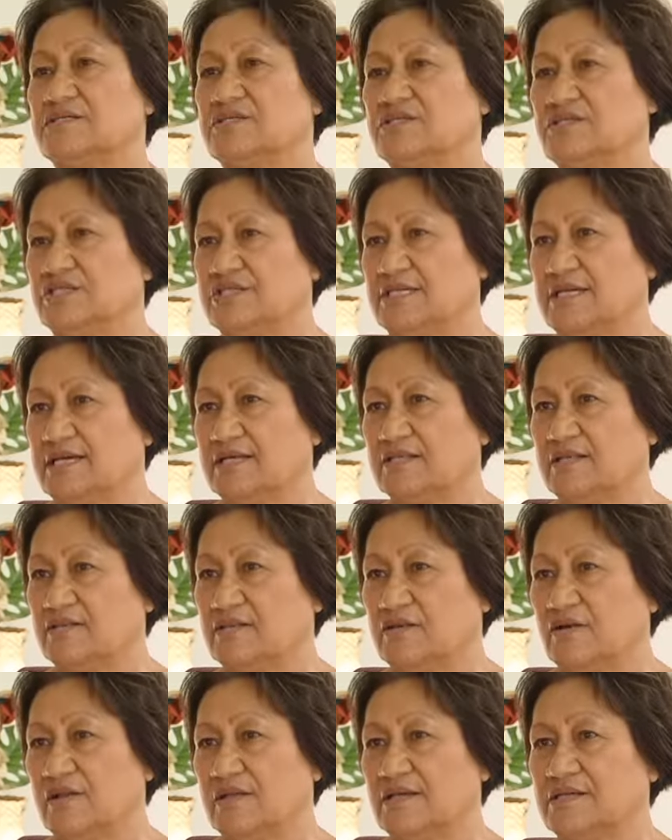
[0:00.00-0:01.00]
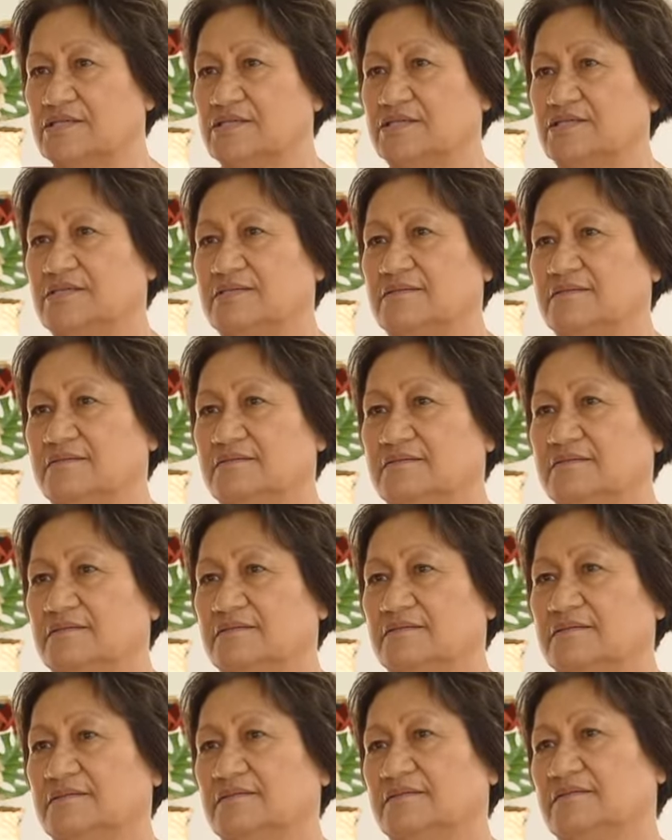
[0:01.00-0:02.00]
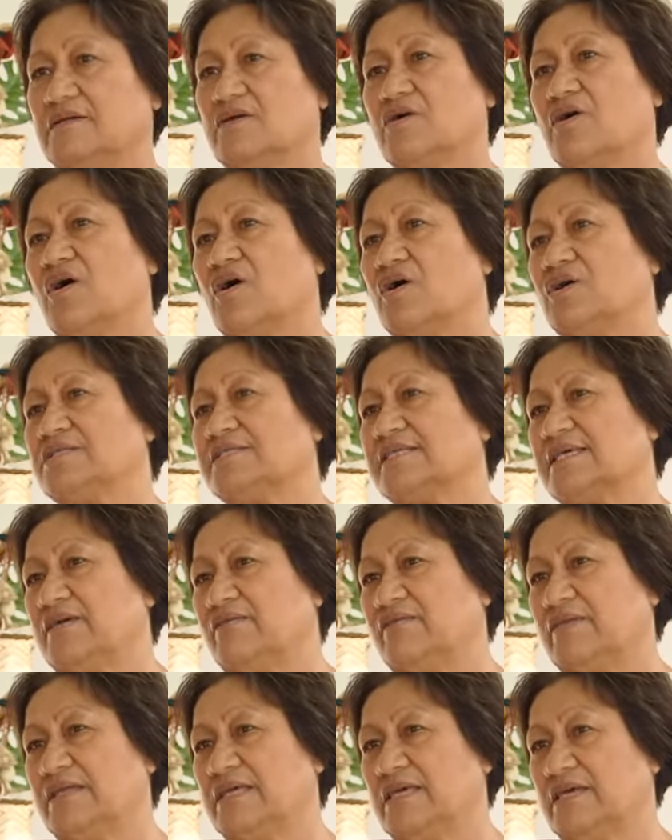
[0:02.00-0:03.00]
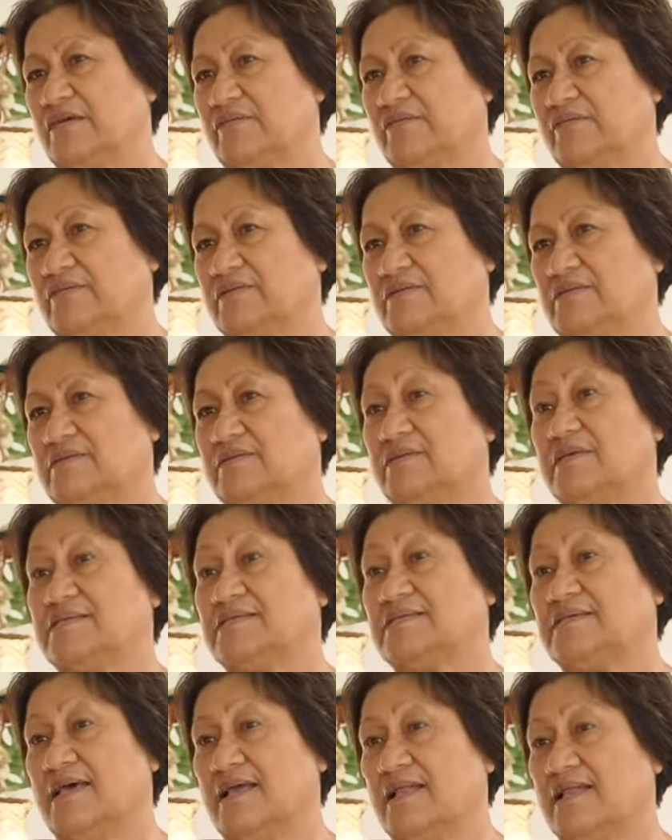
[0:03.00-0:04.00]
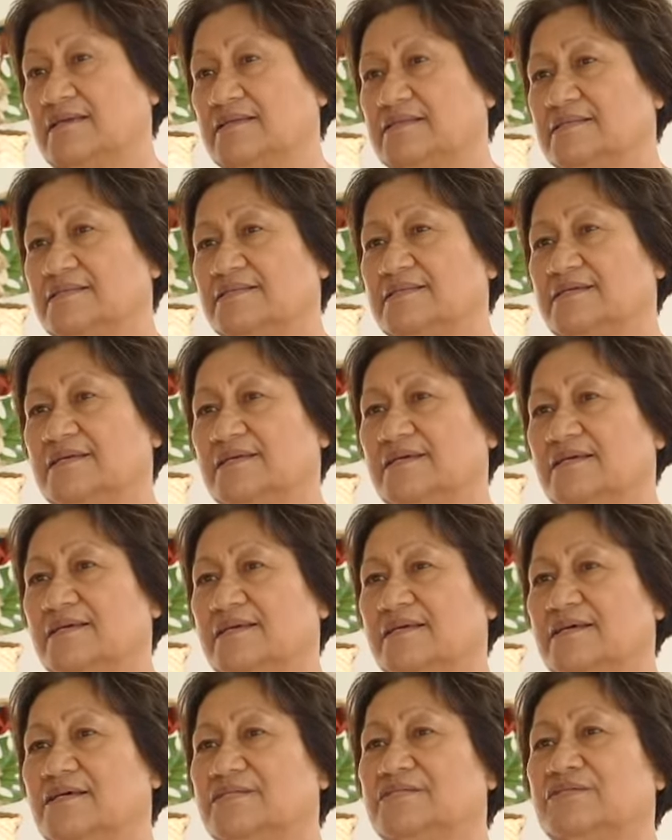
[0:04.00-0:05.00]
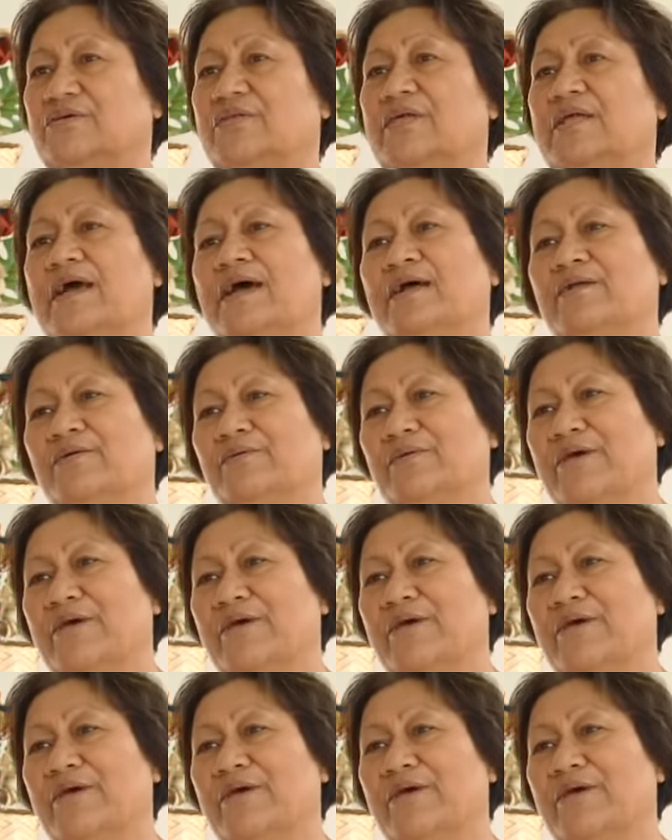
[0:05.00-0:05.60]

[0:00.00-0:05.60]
share the knowledge, God's given gift, the talent, so that I don't